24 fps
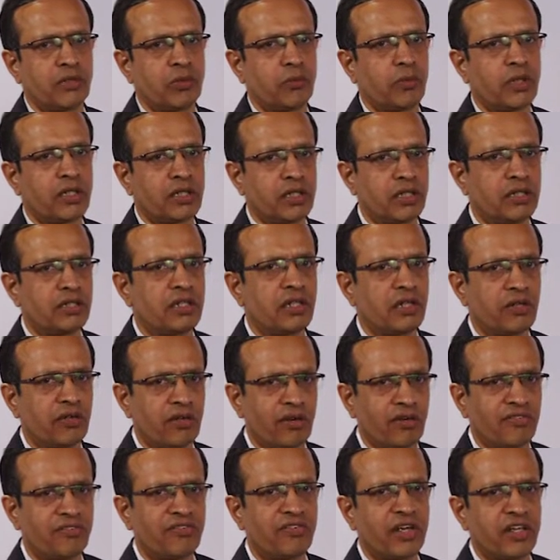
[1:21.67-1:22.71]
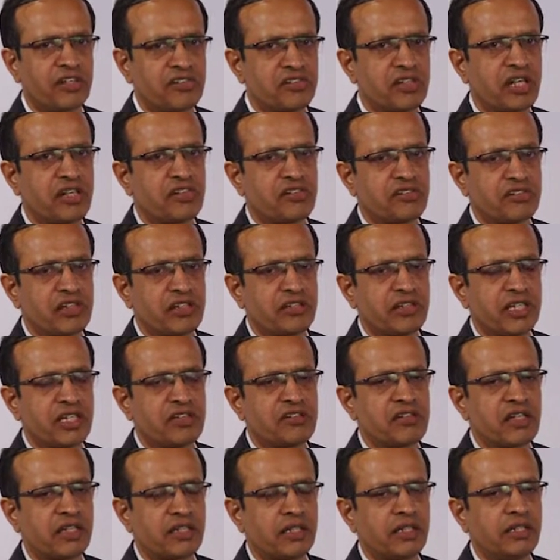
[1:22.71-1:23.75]
one can think of as, as
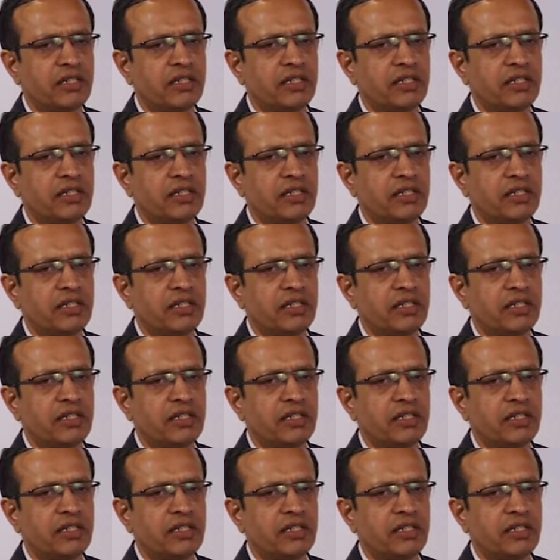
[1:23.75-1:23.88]
things that can